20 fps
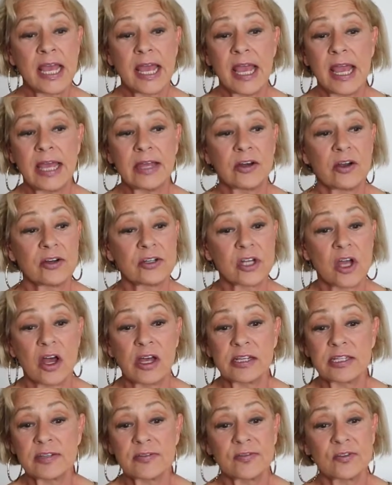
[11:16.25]
And our
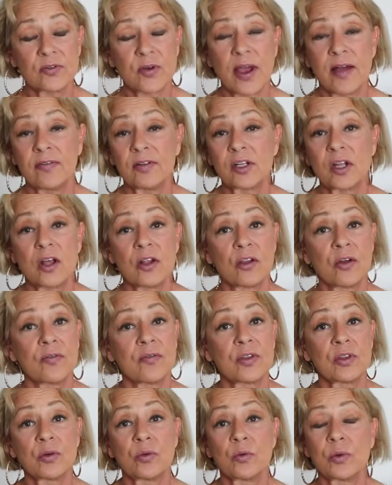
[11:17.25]
dogs have traveled all
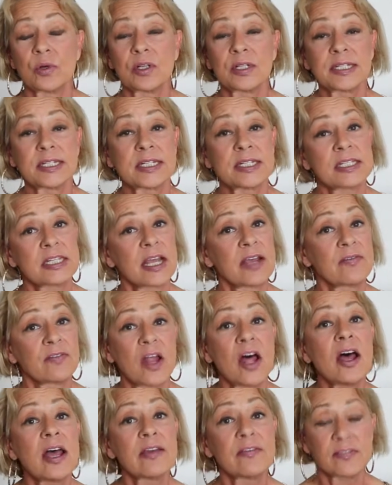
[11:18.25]
over the world to save
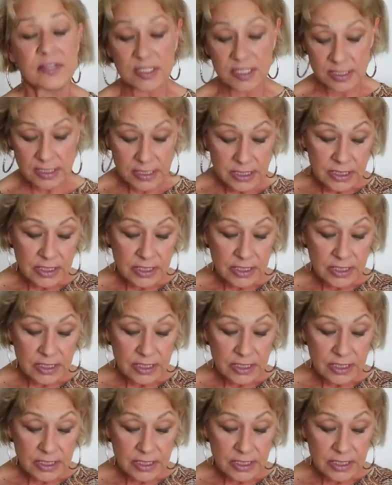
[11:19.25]
lives.